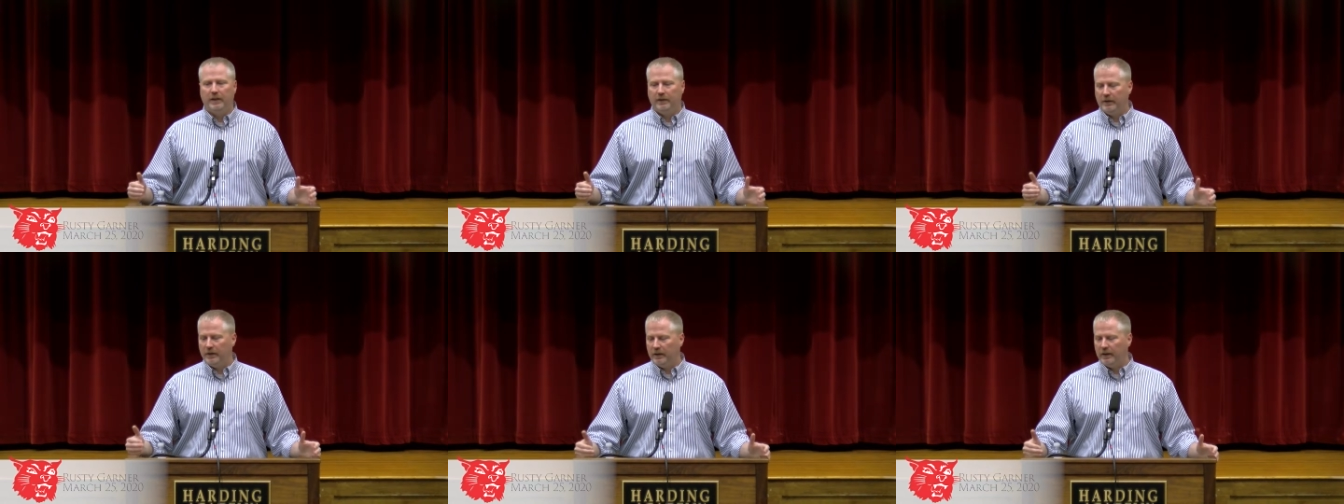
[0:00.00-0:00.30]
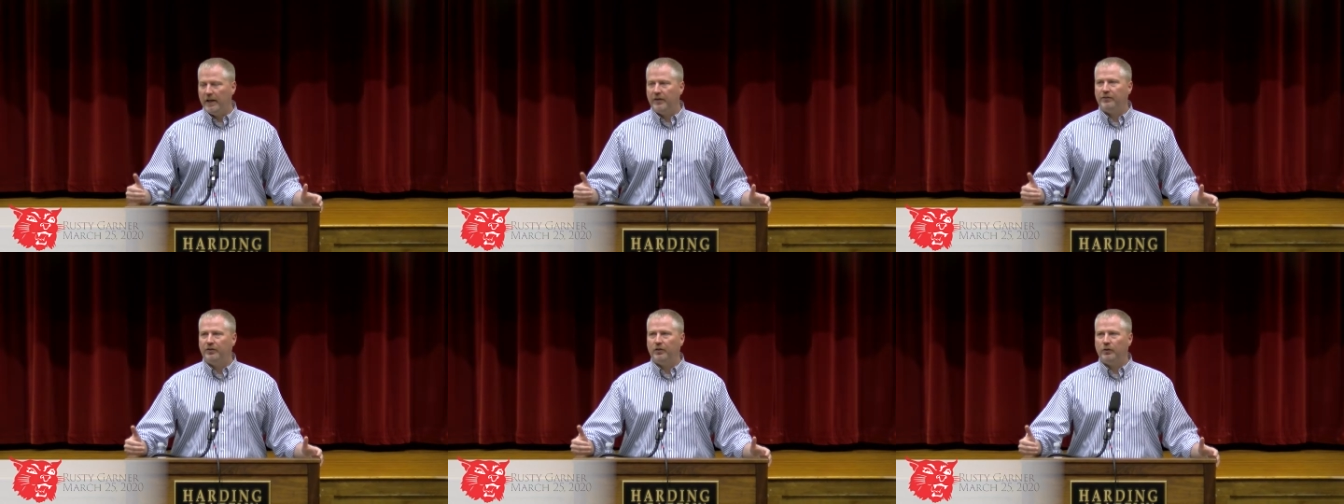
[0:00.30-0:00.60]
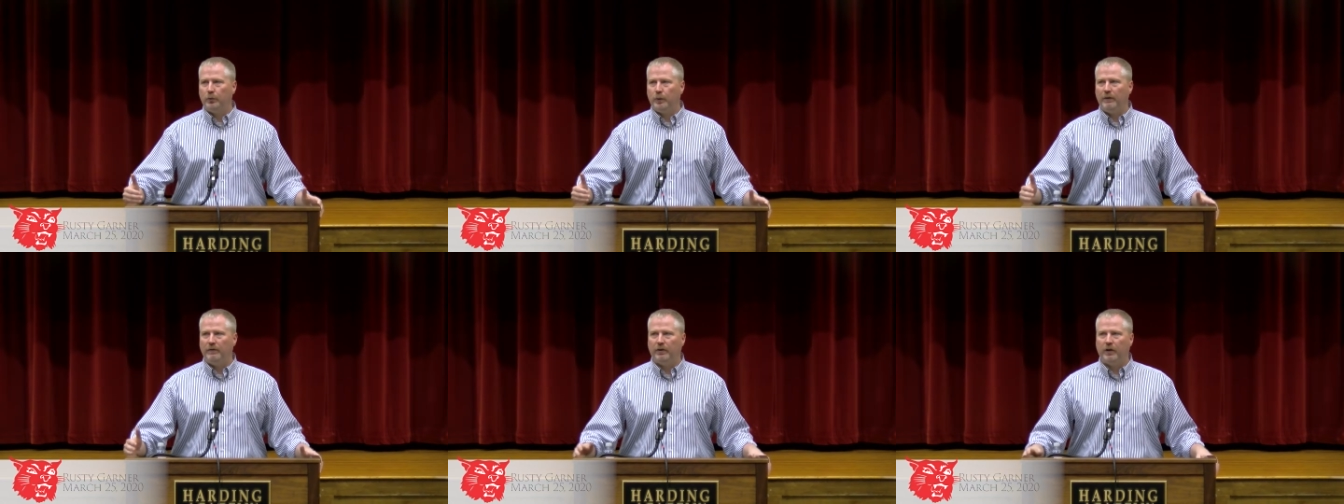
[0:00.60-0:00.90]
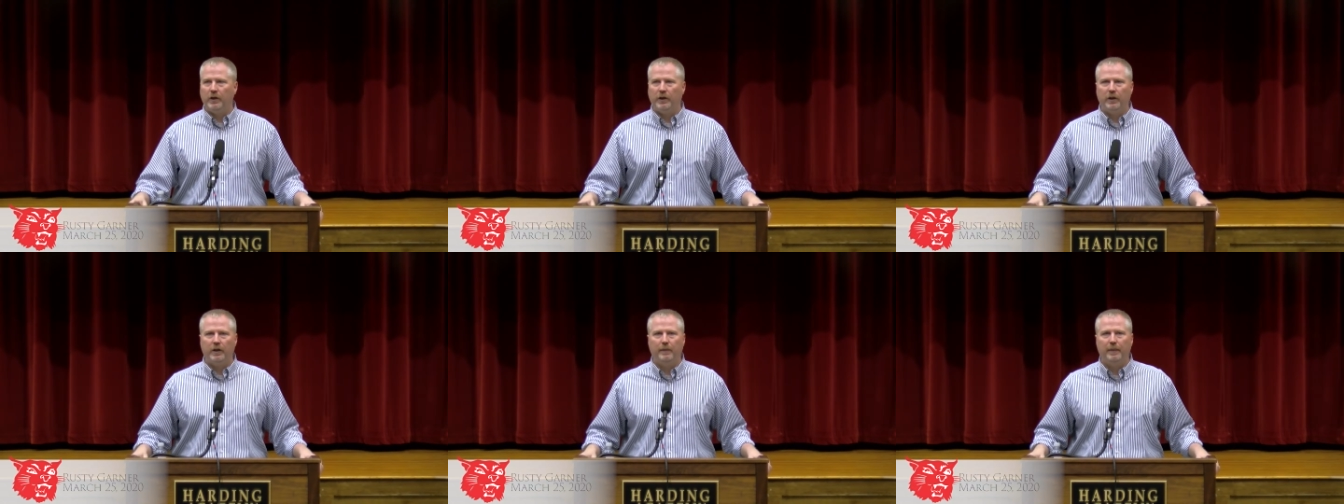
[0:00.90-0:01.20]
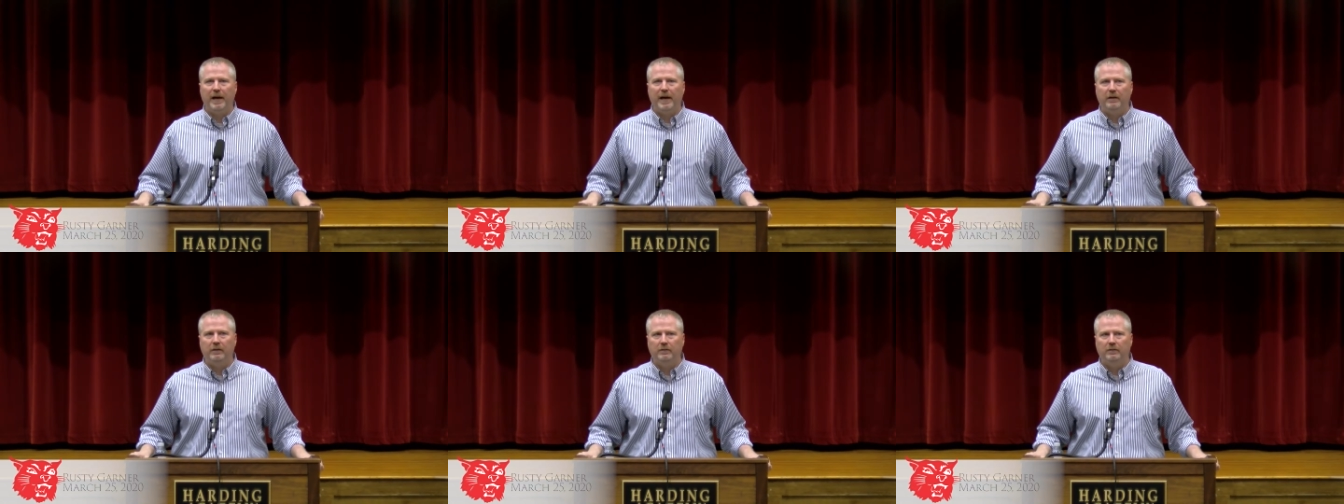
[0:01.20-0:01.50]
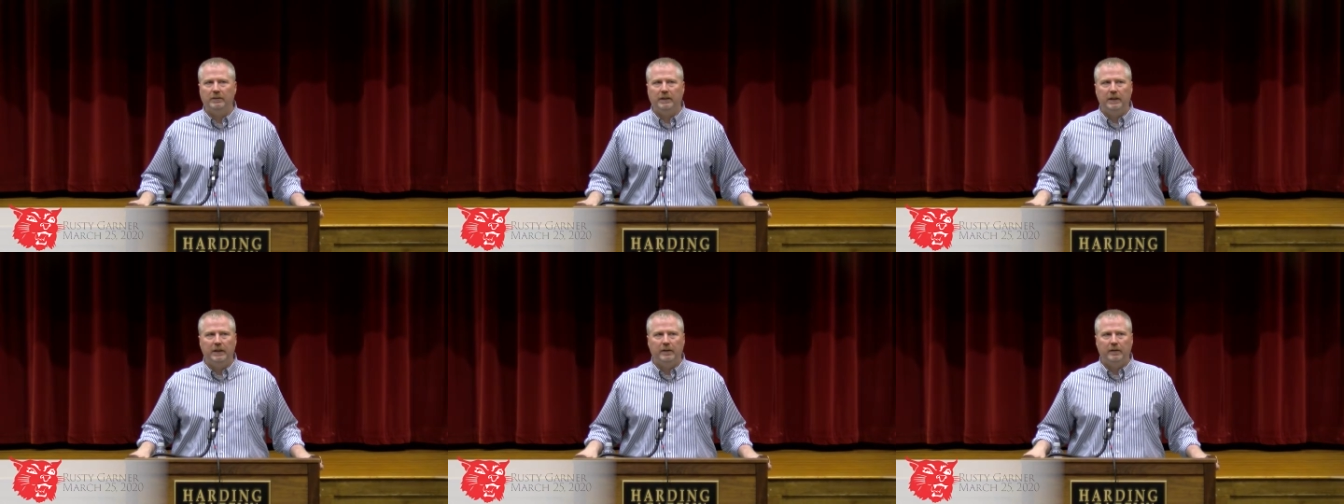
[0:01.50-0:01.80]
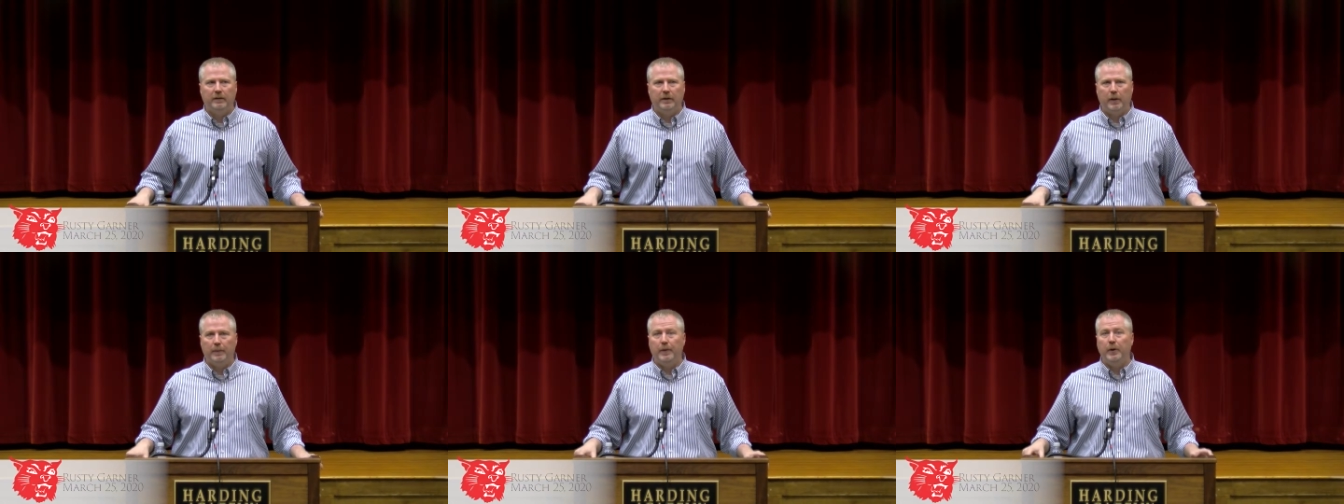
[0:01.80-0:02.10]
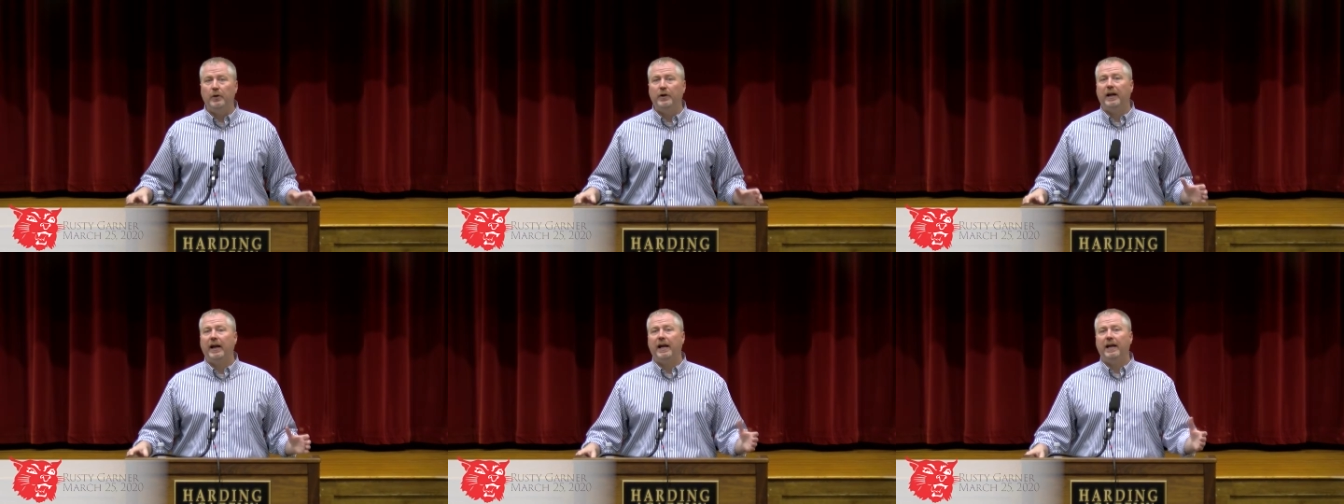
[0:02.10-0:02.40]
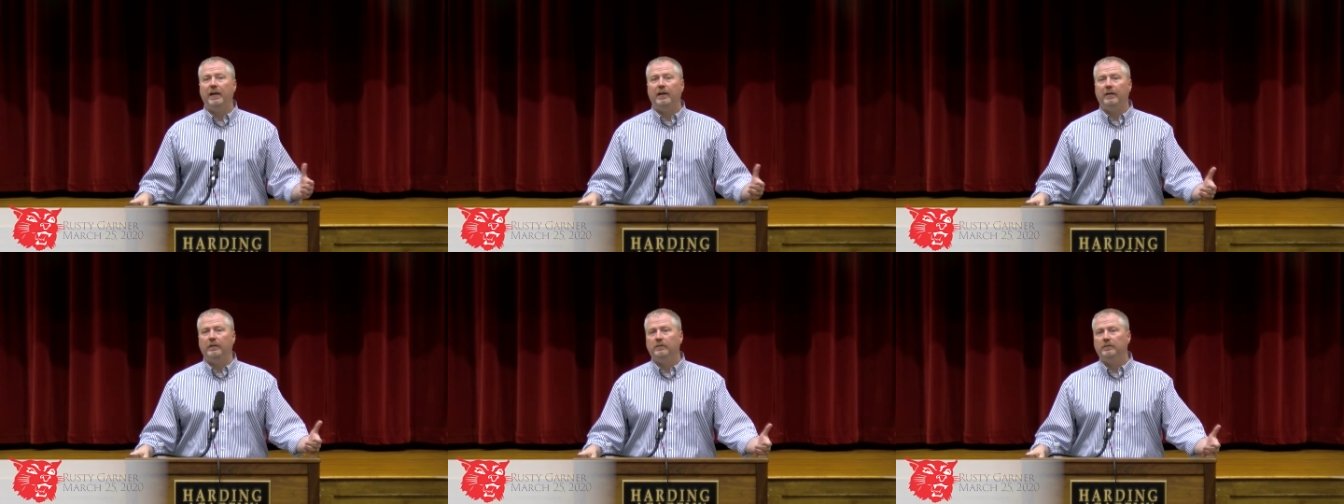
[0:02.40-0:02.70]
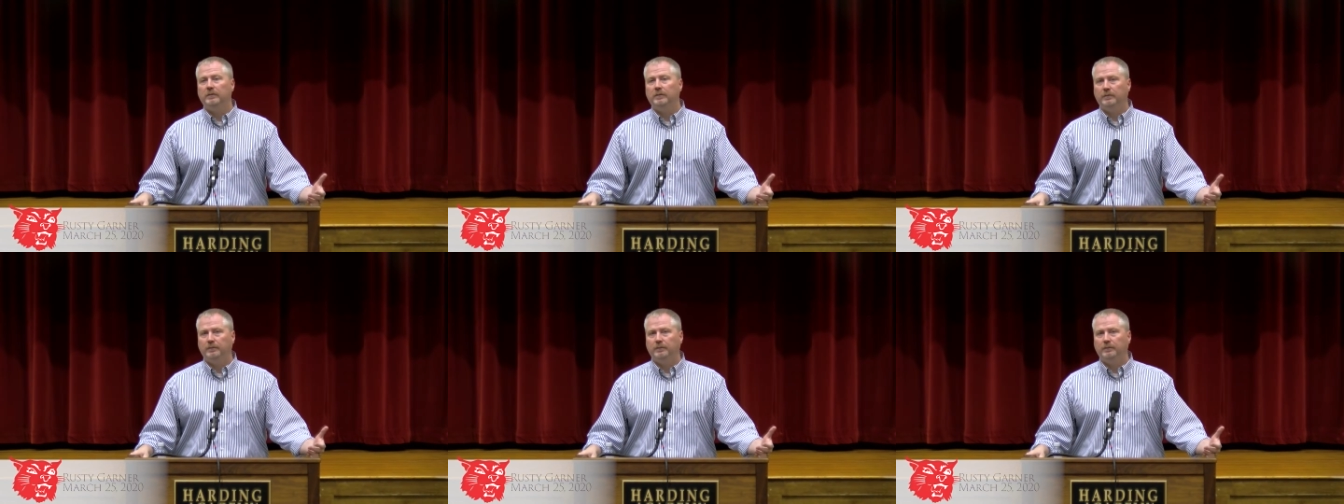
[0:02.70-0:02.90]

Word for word: the lessons we've learned about communicating